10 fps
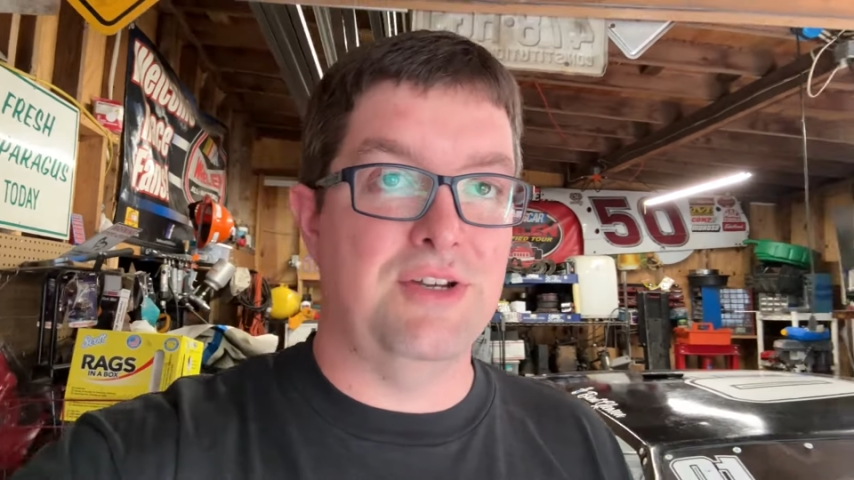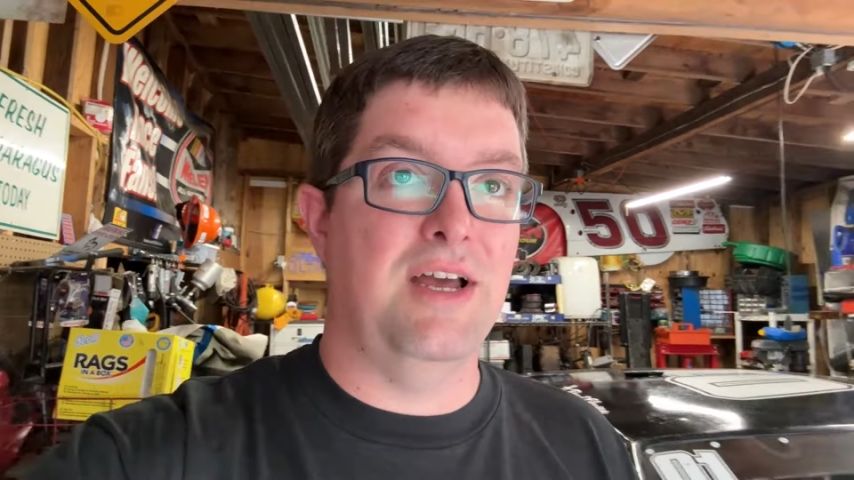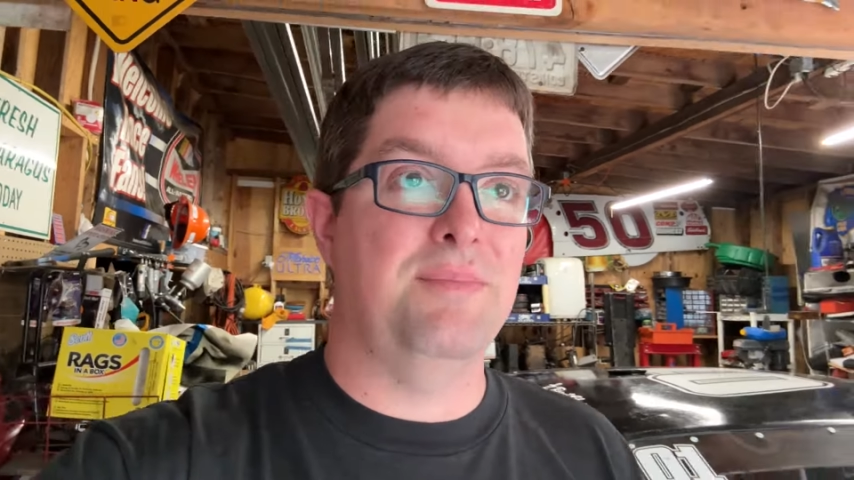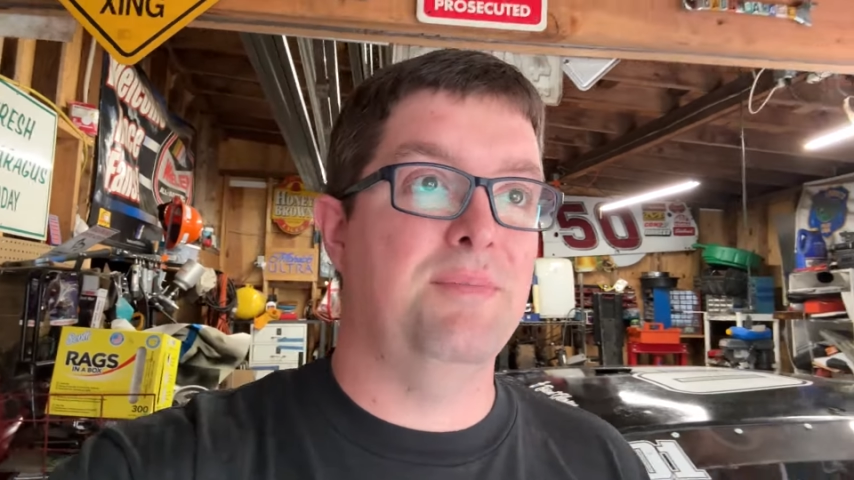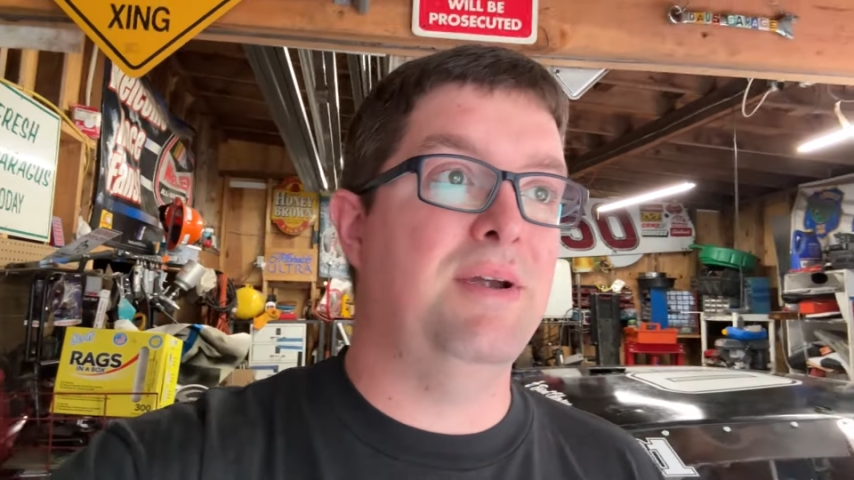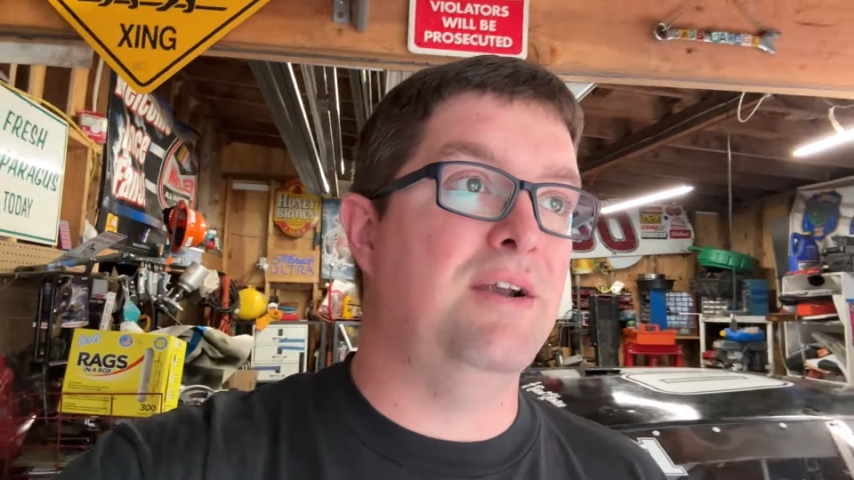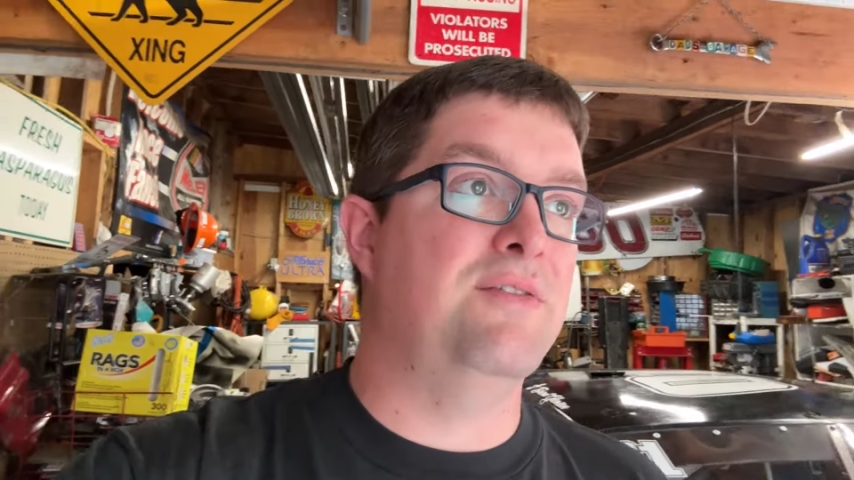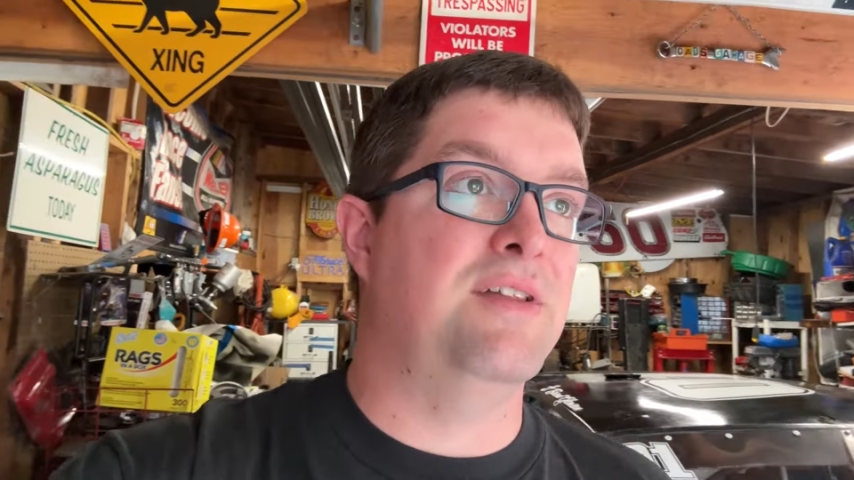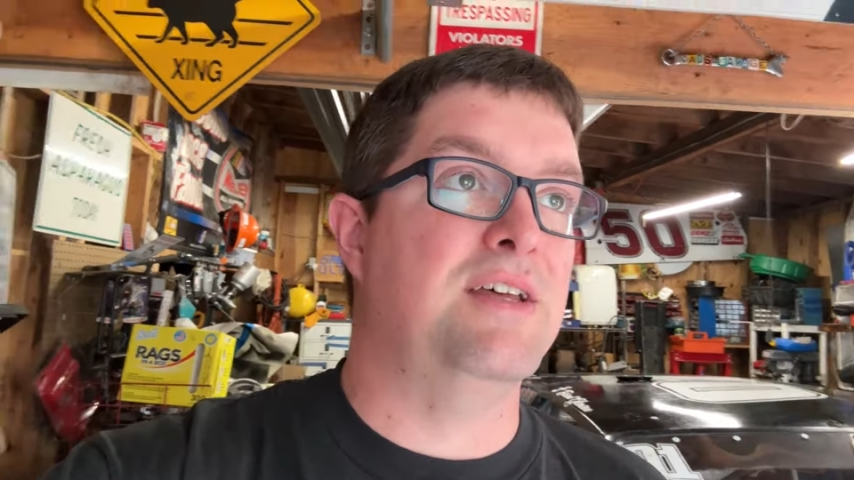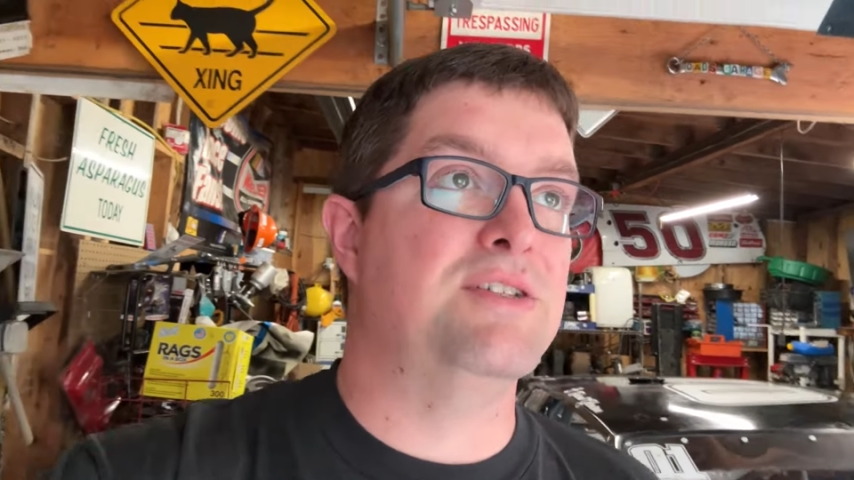are not prepared
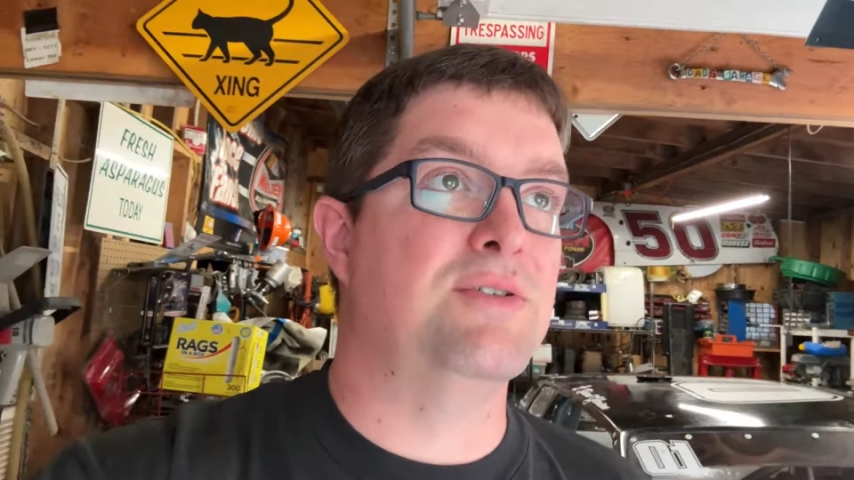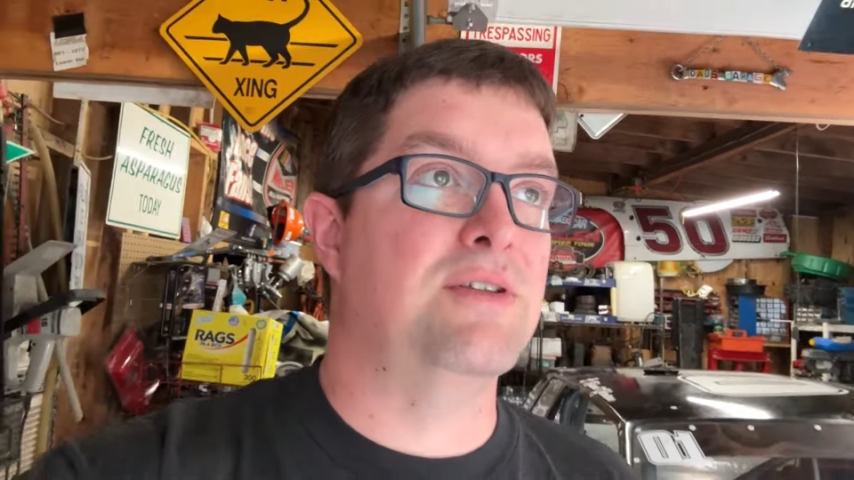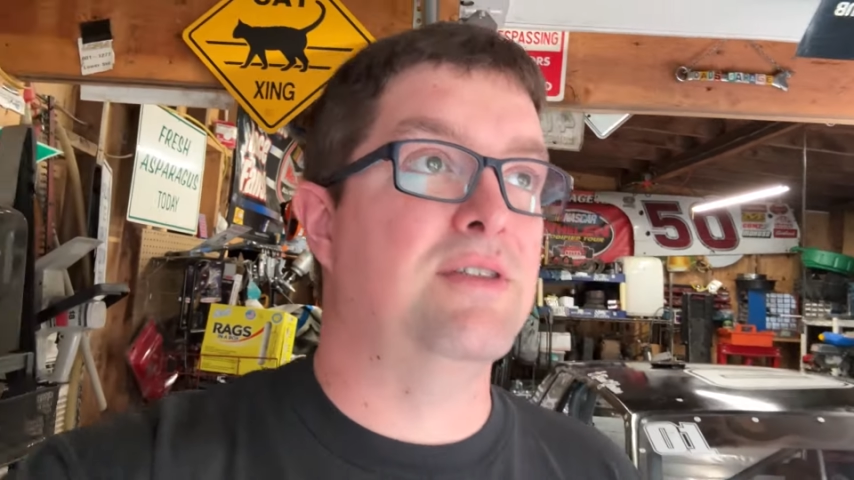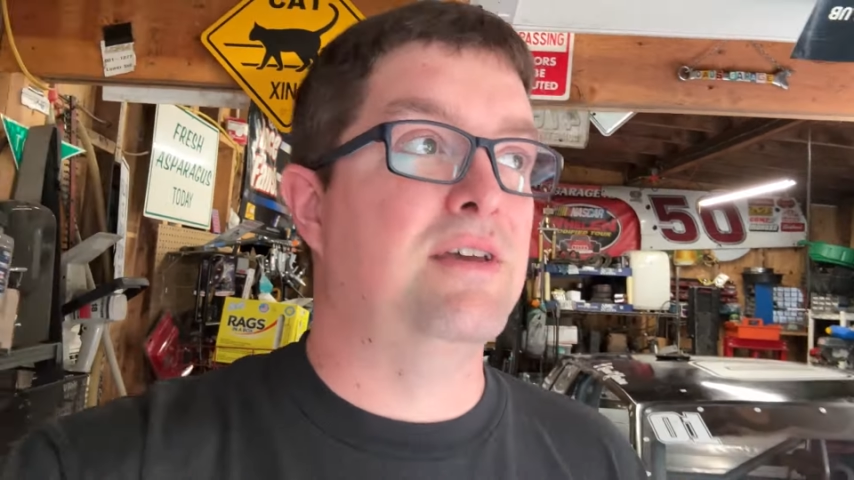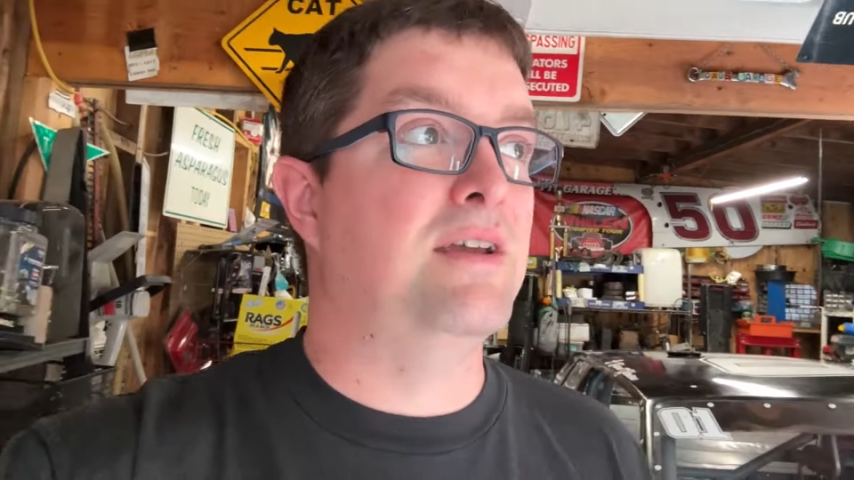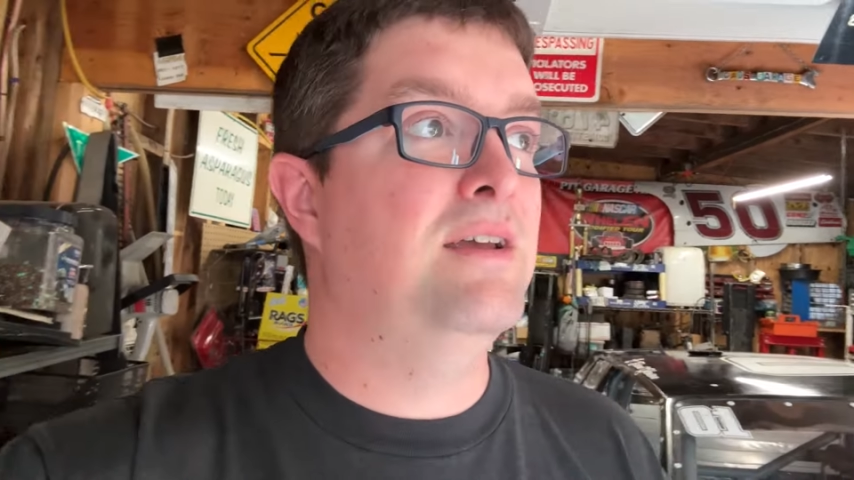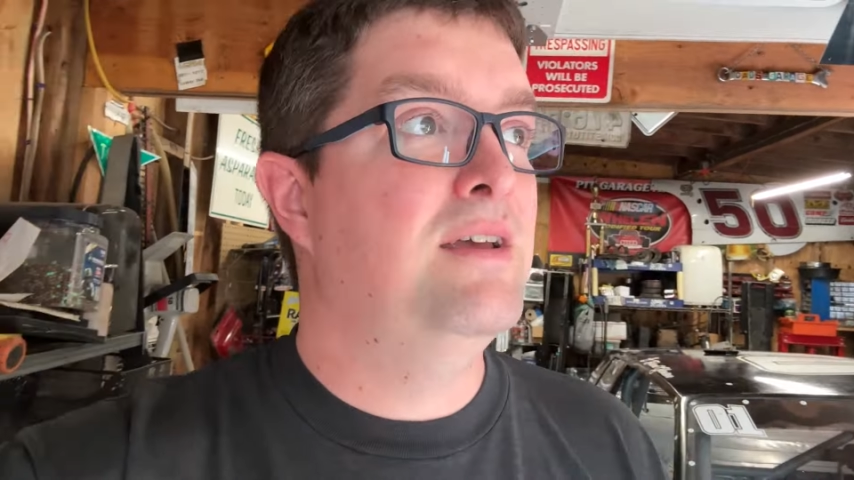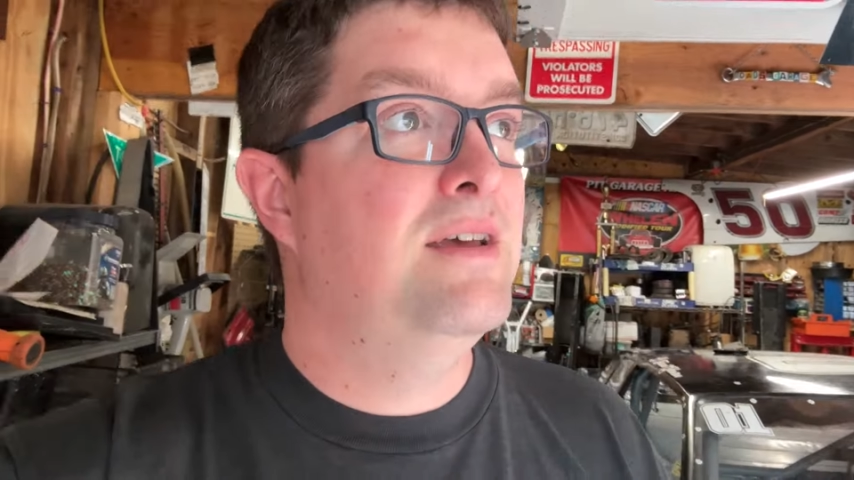for that sort of thing.